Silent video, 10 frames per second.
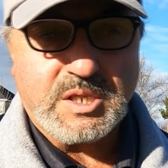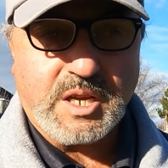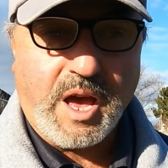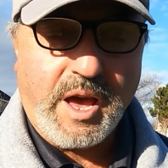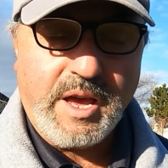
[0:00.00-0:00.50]
this
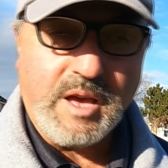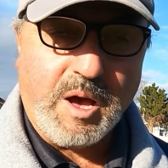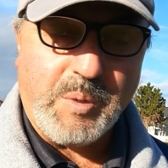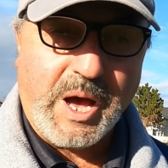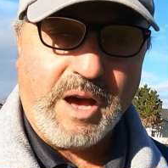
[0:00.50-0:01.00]
guy
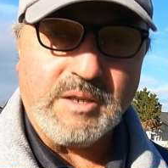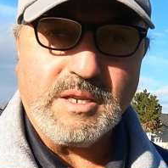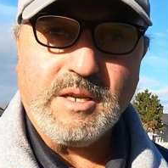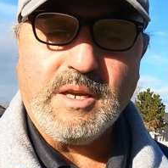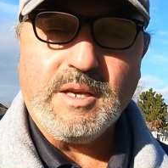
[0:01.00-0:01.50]

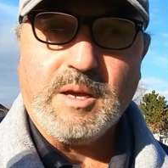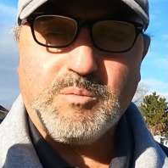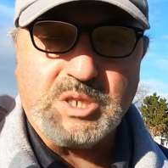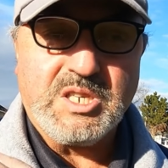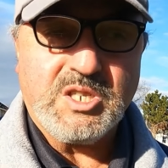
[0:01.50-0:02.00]
about
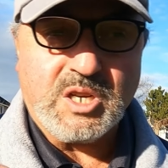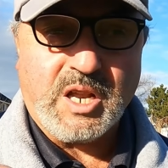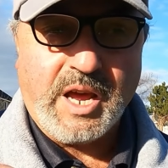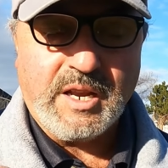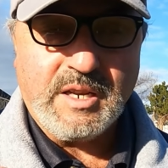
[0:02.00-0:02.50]
precision
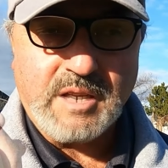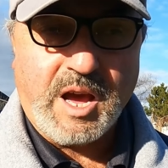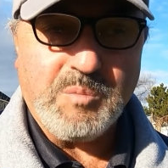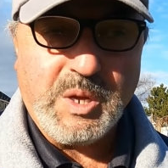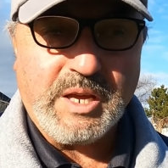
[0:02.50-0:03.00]
landing
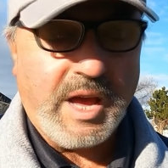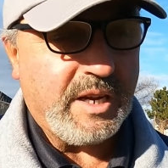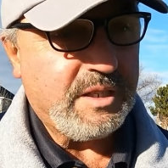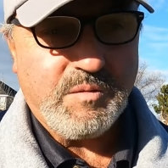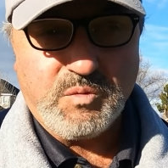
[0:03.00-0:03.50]
not being
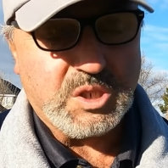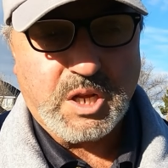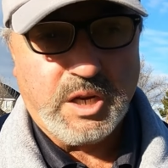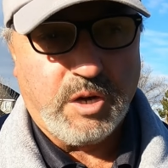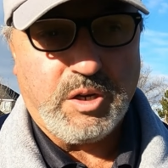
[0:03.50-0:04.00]
active was
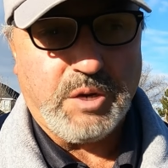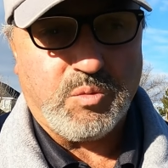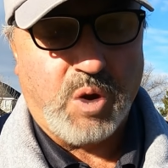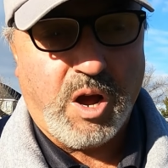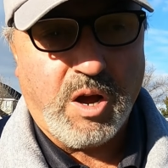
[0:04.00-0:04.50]
clearly
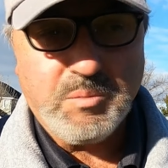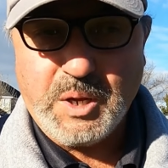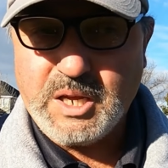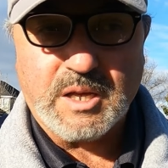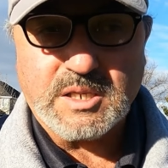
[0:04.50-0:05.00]
wrong,
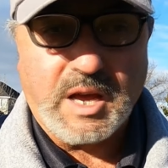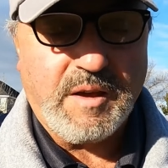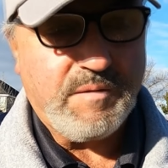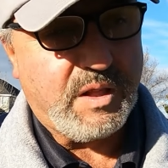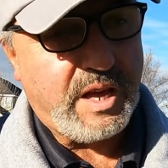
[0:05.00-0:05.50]
because
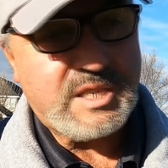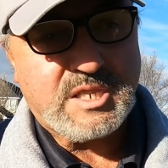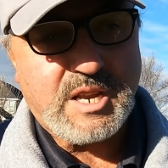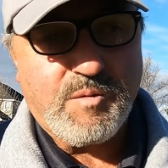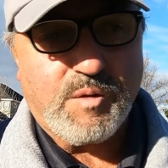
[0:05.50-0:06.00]
the
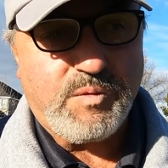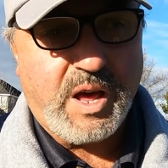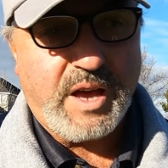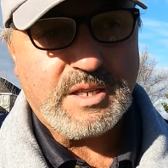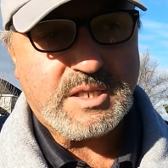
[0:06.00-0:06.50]
last several
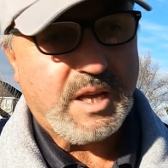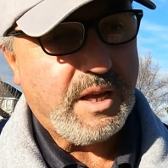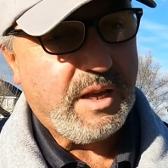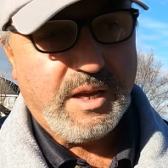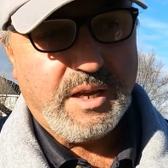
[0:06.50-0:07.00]
flights,
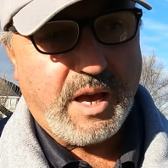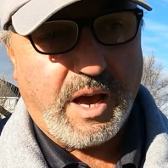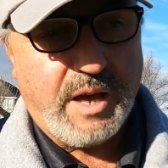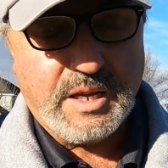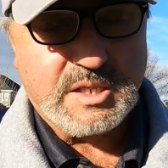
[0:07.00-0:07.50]

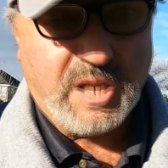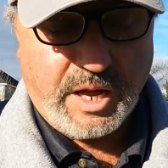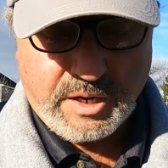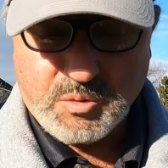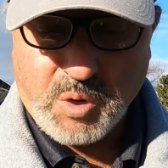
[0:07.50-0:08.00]
it's
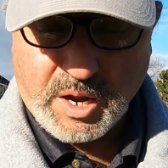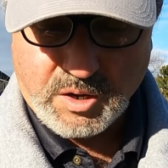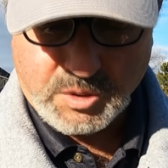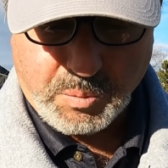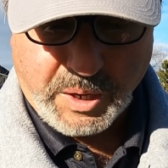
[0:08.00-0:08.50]
landed right
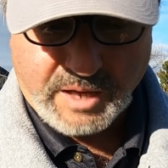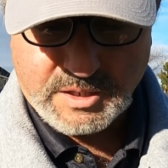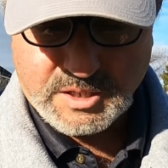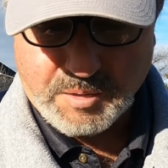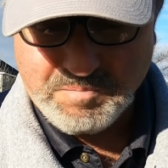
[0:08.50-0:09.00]
on the
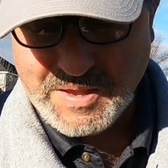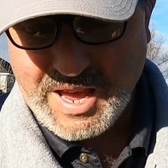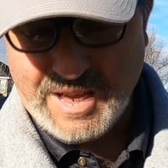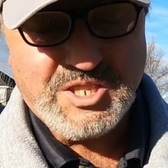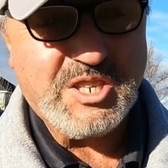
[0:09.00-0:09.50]
pad. So
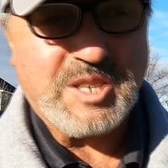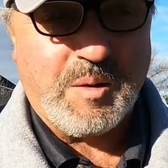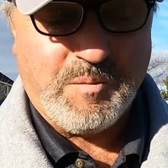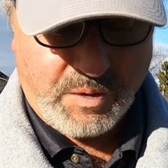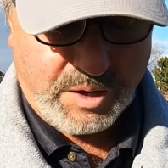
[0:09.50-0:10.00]
yeah, it's just
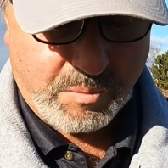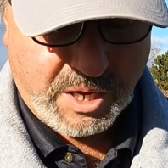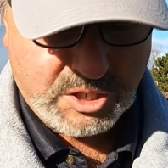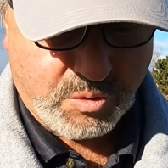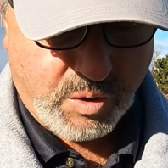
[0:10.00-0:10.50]
something fun to
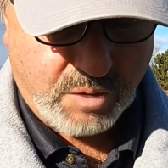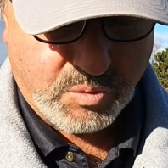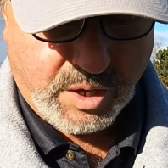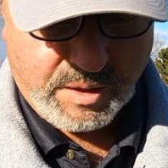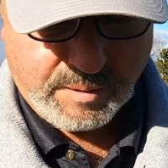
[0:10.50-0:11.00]
mess
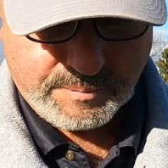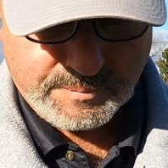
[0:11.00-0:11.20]
around with.